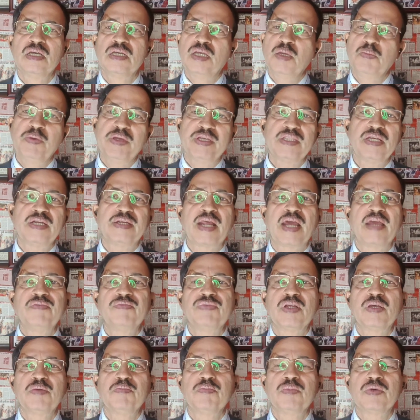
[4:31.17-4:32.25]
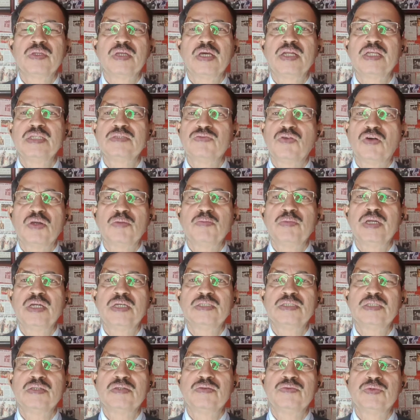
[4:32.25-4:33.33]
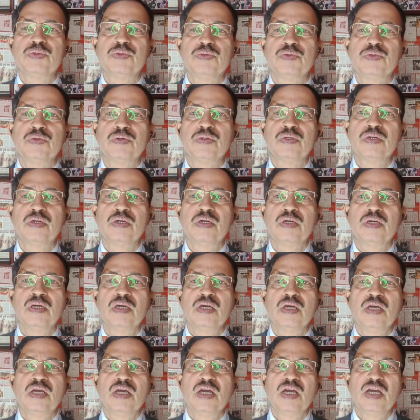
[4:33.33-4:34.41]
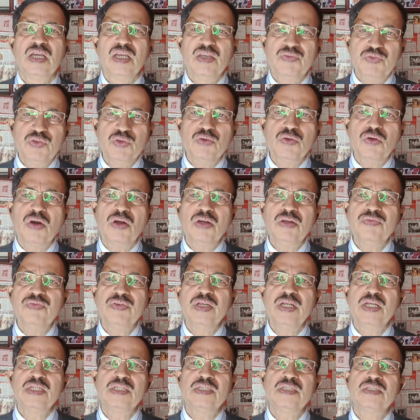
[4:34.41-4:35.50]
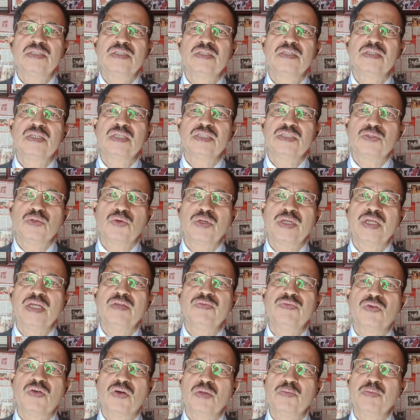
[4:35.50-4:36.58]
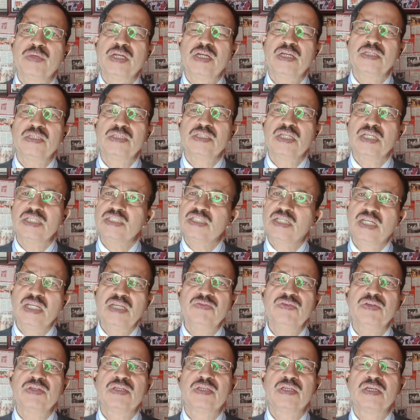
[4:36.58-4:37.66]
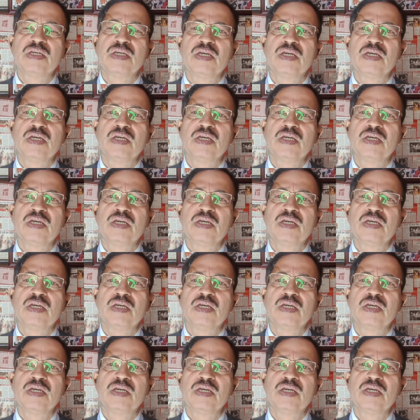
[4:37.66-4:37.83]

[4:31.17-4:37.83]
keeping the time frame that is 4 minutes in view. If you can't finish the story in 4 minutes, just leave it